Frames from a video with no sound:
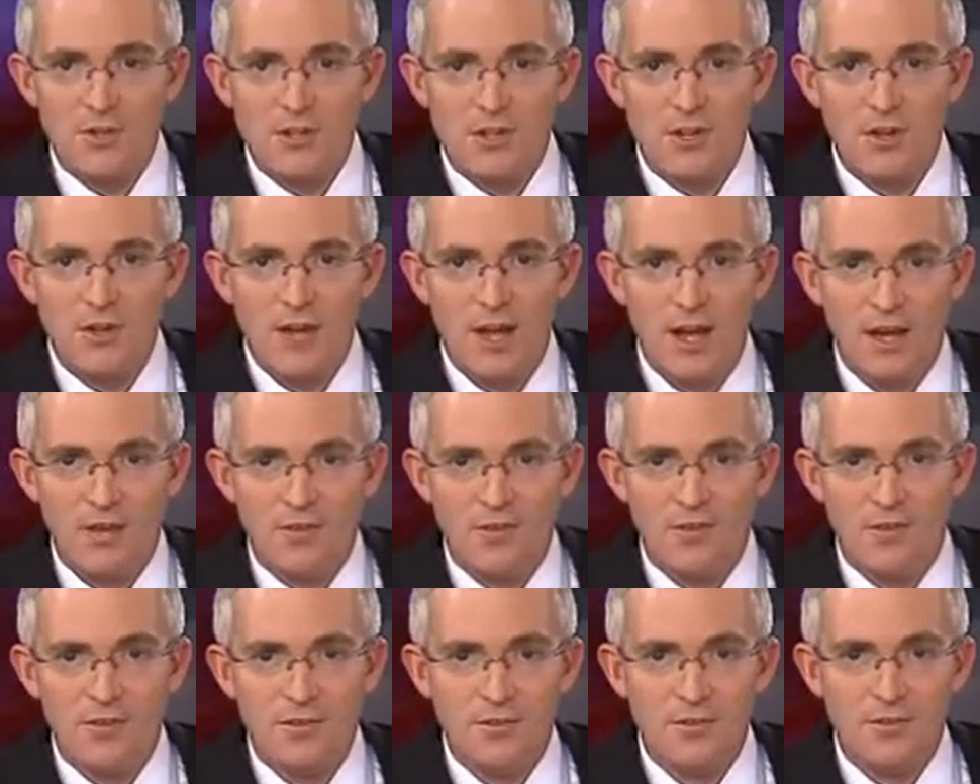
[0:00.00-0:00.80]
to turn now
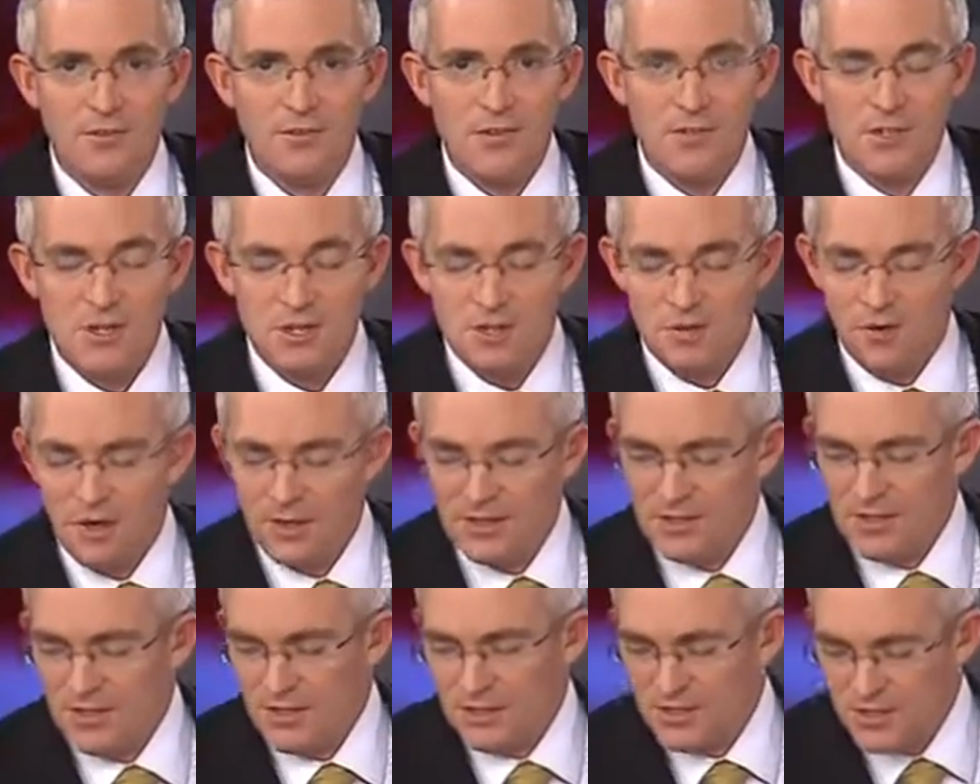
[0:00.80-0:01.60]
to the
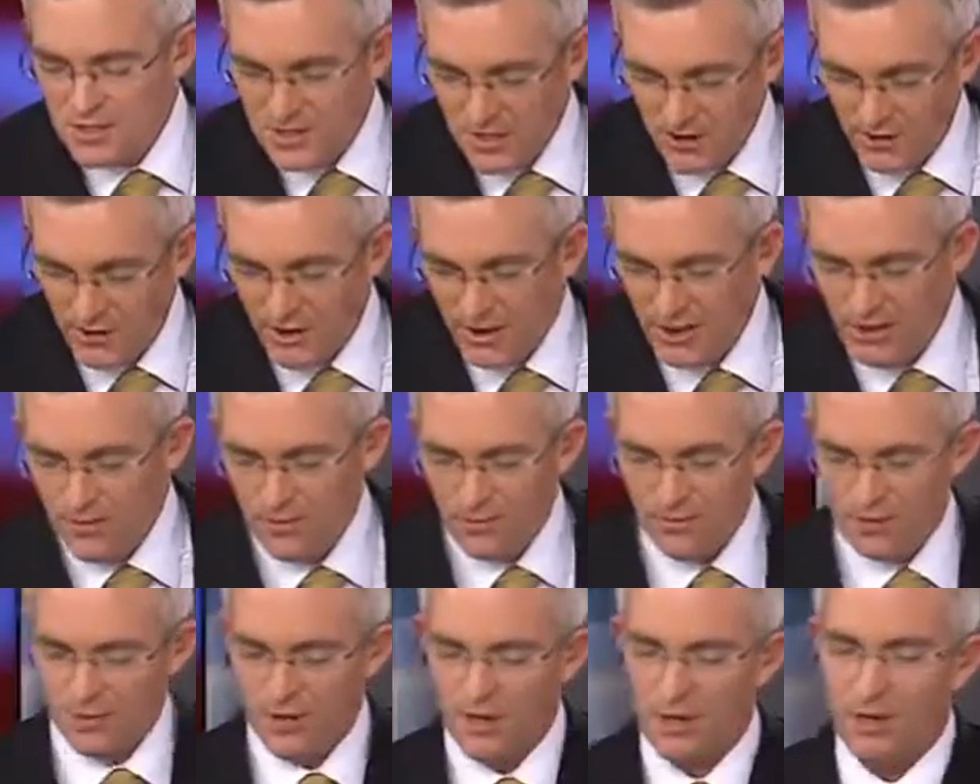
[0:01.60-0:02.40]
situation in Syria,
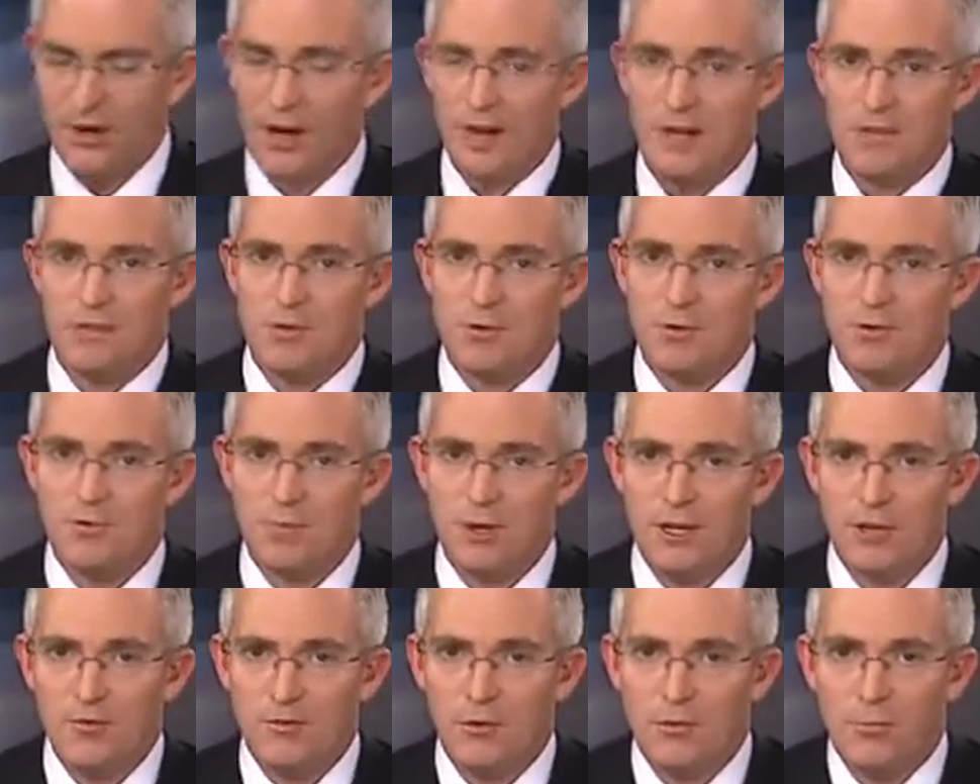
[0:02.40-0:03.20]
where, as we've
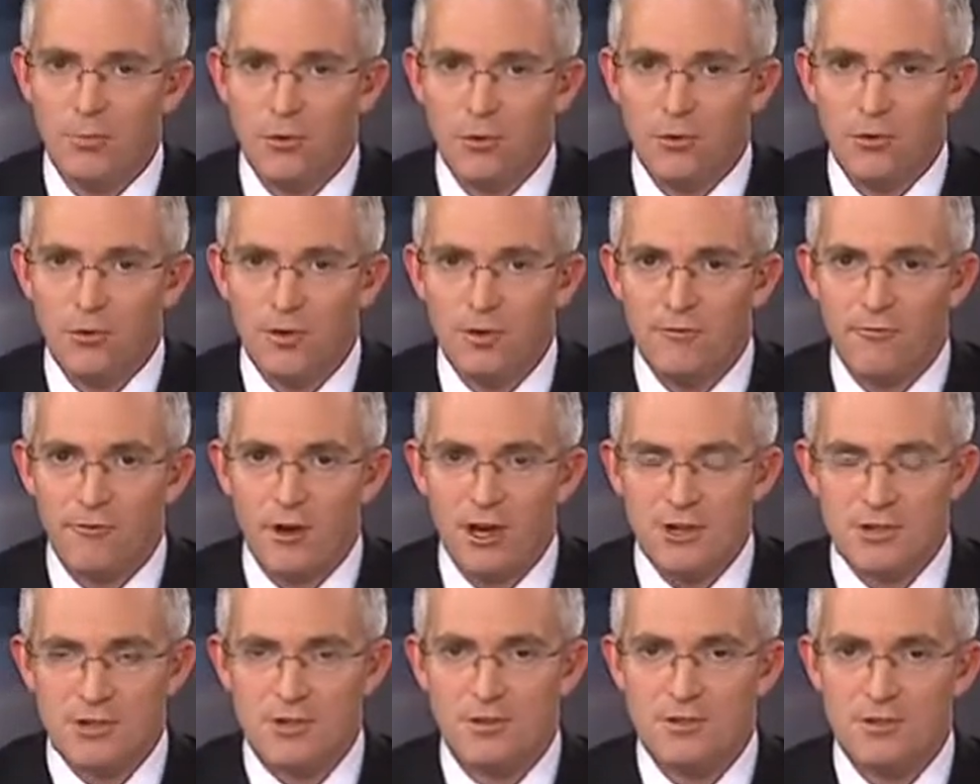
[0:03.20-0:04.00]
been reporting,
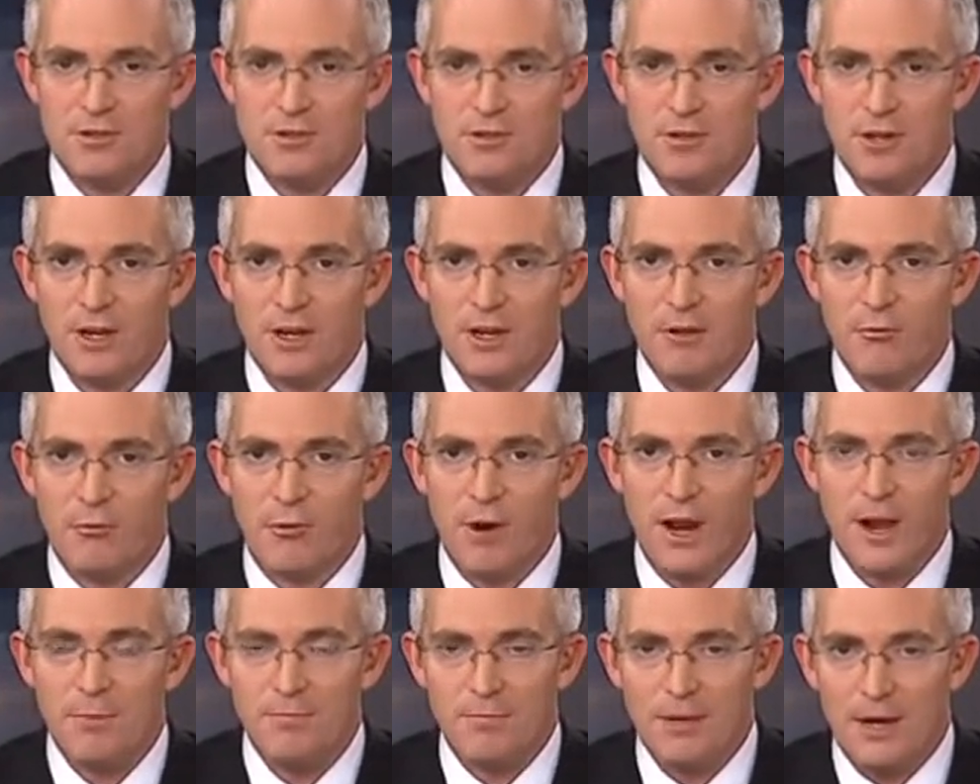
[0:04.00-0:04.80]
Russia has really
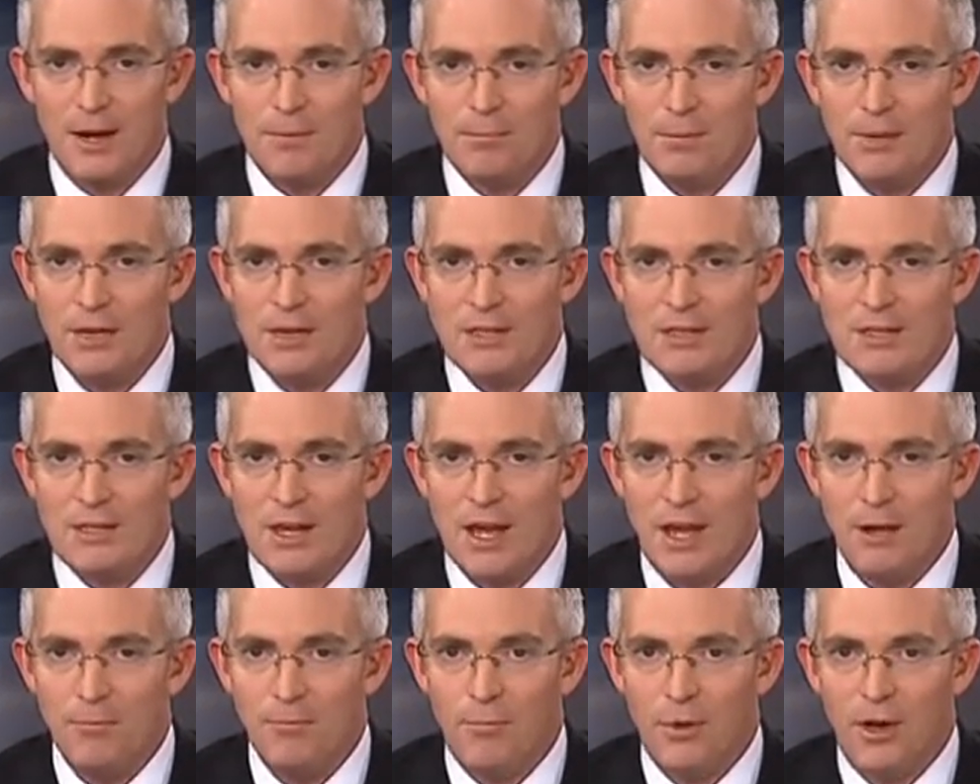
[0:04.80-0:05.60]
ramped up its
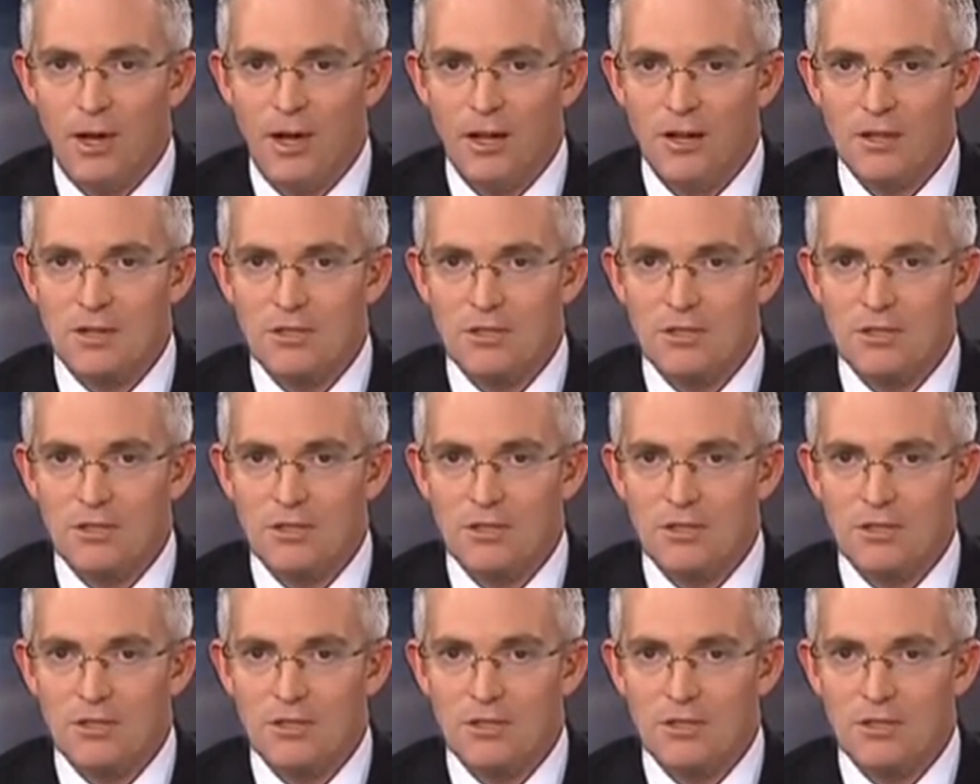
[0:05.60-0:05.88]
campaign.